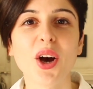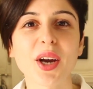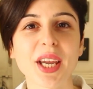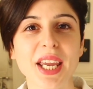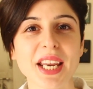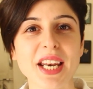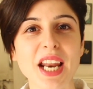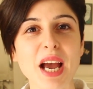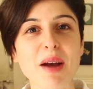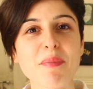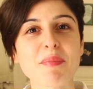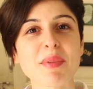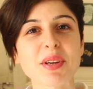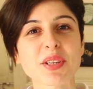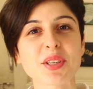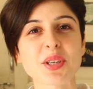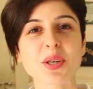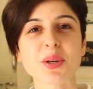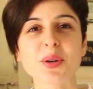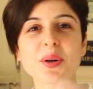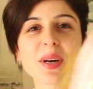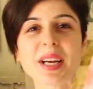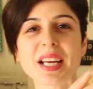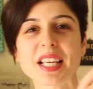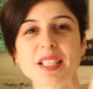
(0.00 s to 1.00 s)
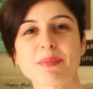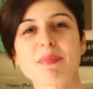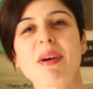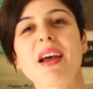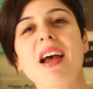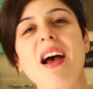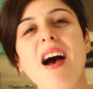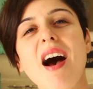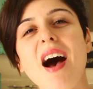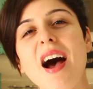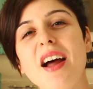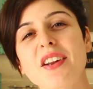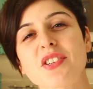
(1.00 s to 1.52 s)
Okay, number two is my
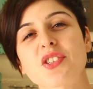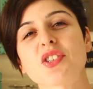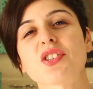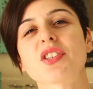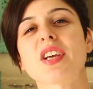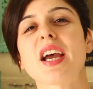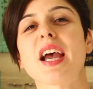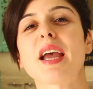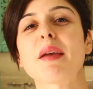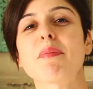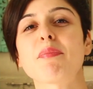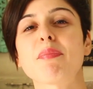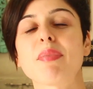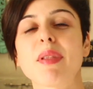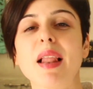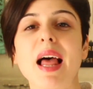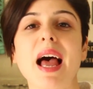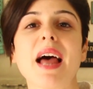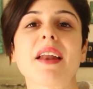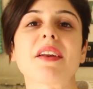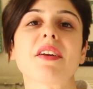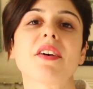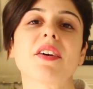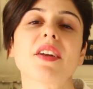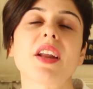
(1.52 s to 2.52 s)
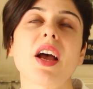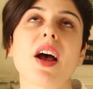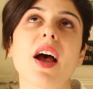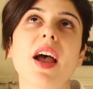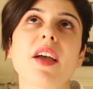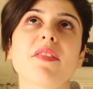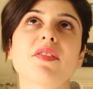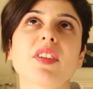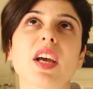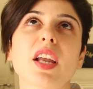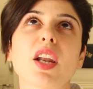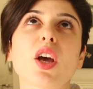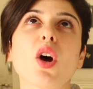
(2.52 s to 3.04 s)
Artchetype planner. Now,
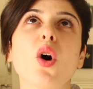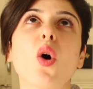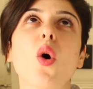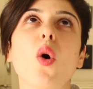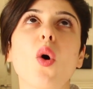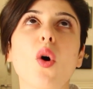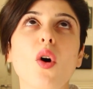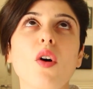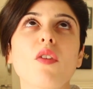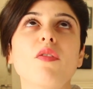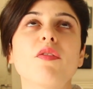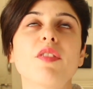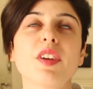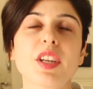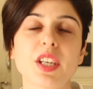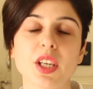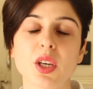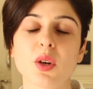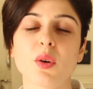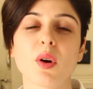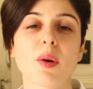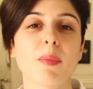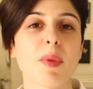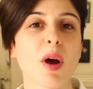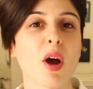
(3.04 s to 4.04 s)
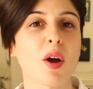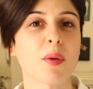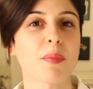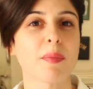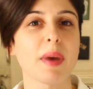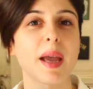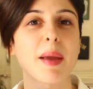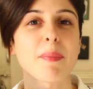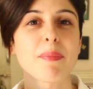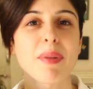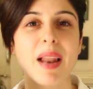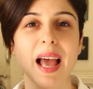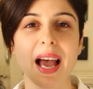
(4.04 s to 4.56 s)
I've done a whole video about
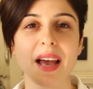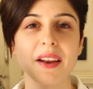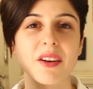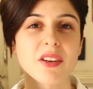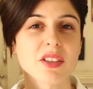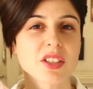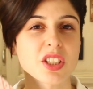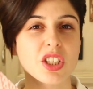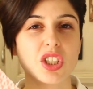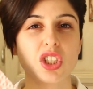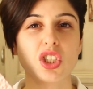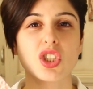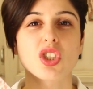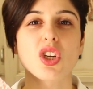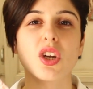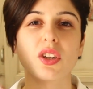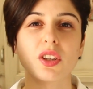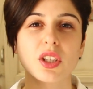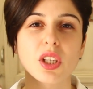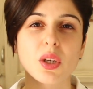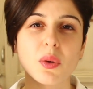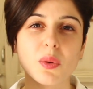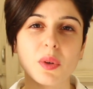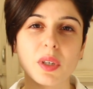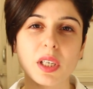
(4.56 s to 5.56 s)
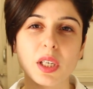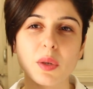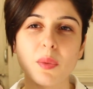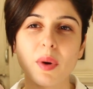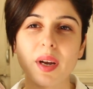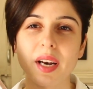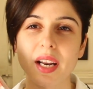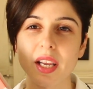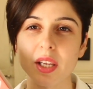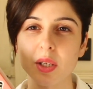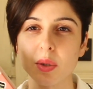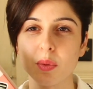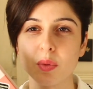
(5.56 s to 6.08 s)
my planners. This is not the only
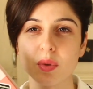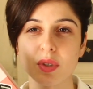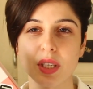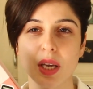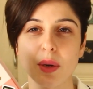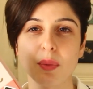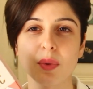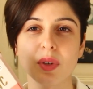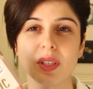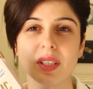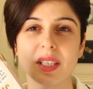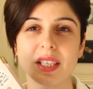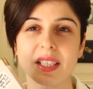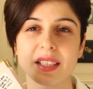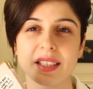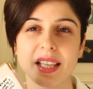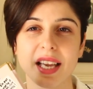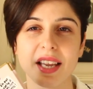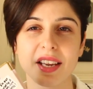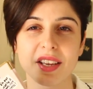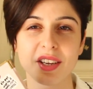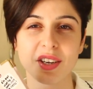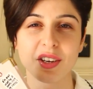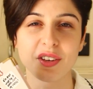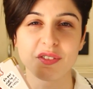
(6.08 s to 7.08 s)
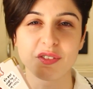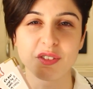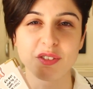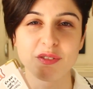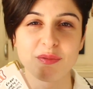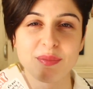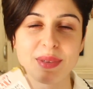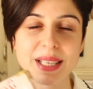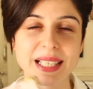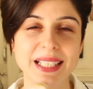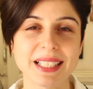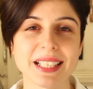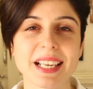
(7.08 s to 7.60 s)
one I use. I will link that here if you've
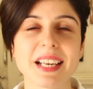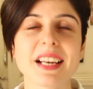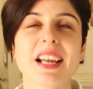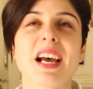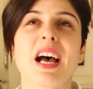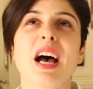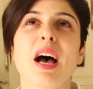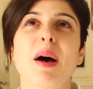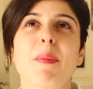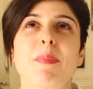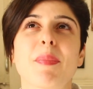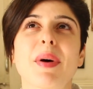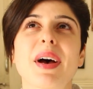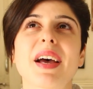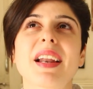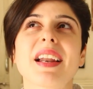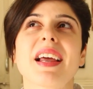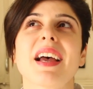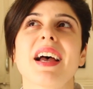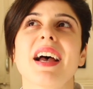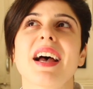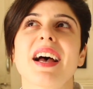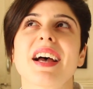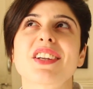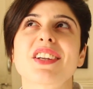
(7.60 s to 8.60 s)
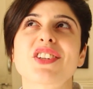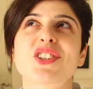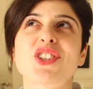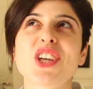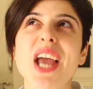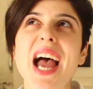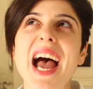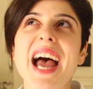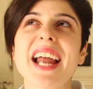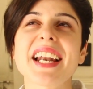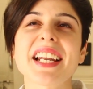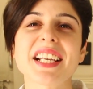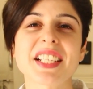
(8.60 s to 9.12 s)
missed it. But
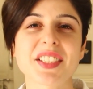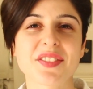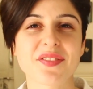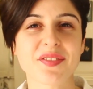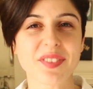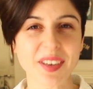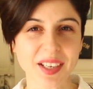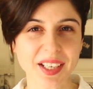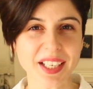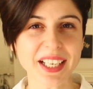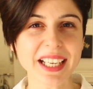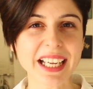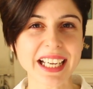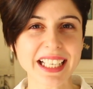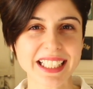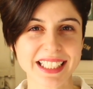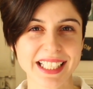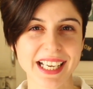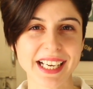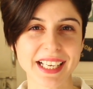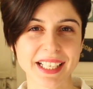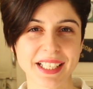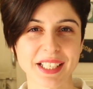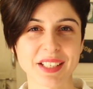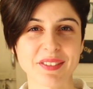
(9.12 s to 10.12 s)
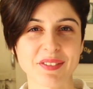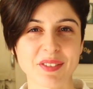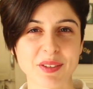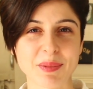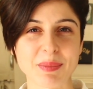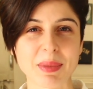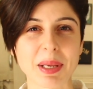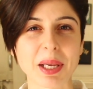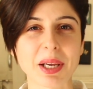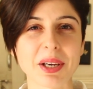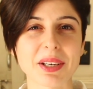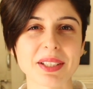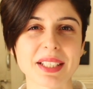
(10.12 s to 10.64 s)
Jan is very exciting for
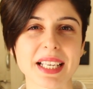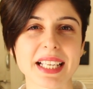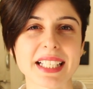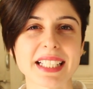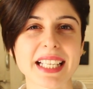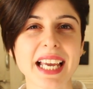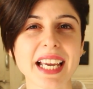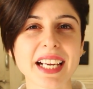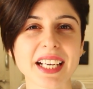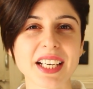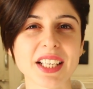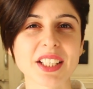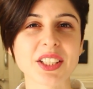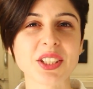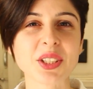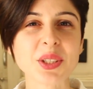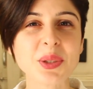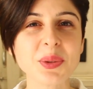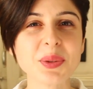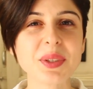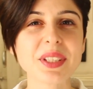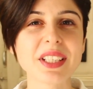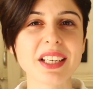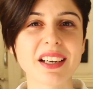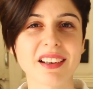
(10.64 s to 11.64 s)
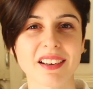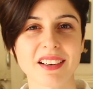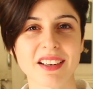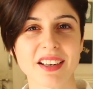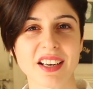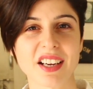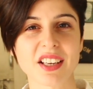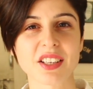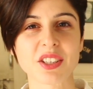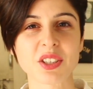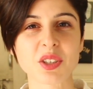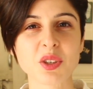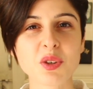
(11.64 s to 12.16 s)
me because it's like a new year,
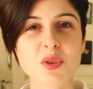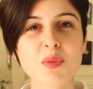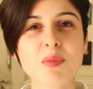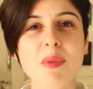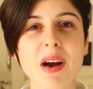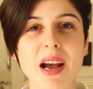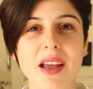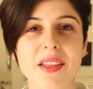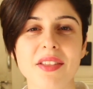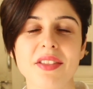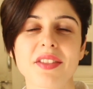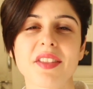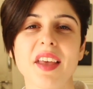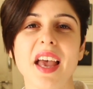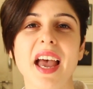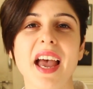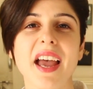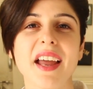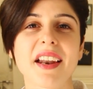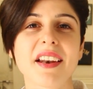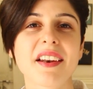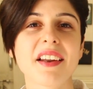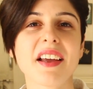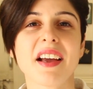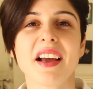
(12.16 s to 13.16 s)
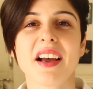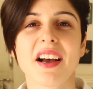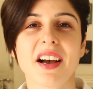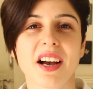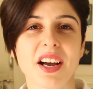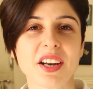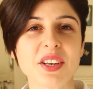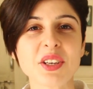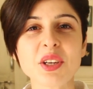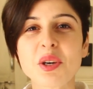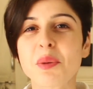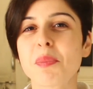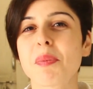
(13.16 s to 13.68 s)
a new month, and a
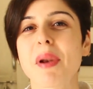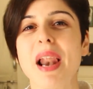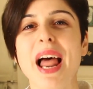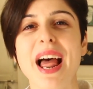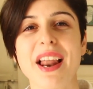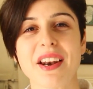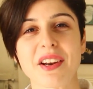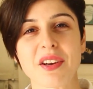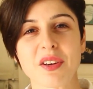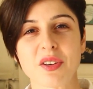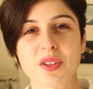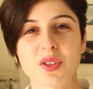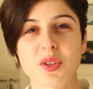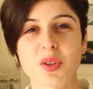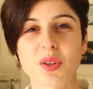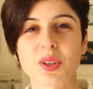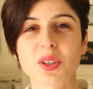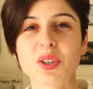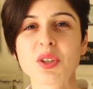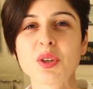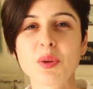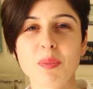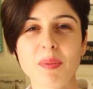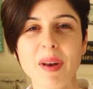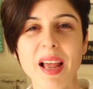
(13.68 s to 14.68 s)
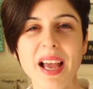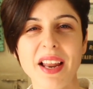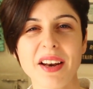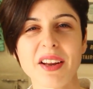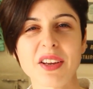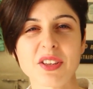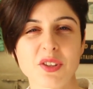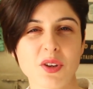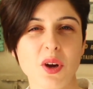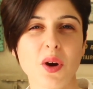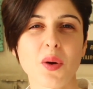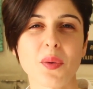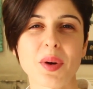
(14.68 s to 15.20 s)
new planner. So a new planner
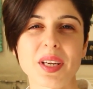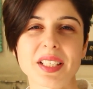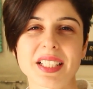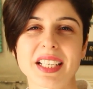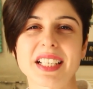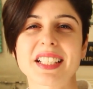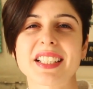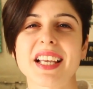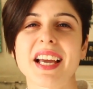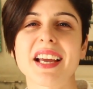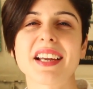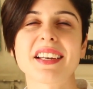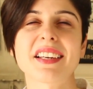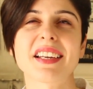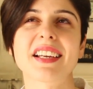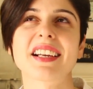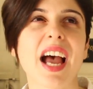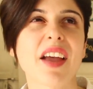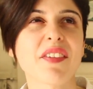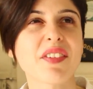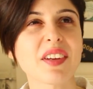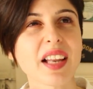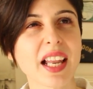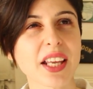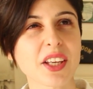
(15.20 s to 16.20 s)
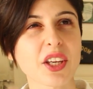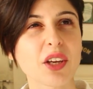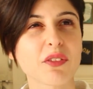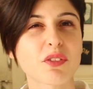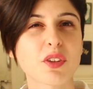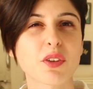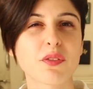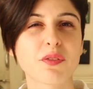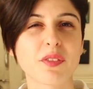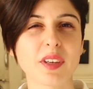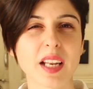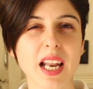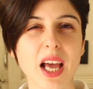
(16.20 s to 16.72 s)
is always exciting. I feel like you have
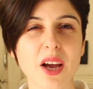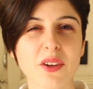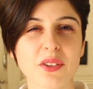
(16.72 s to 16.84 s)
to fill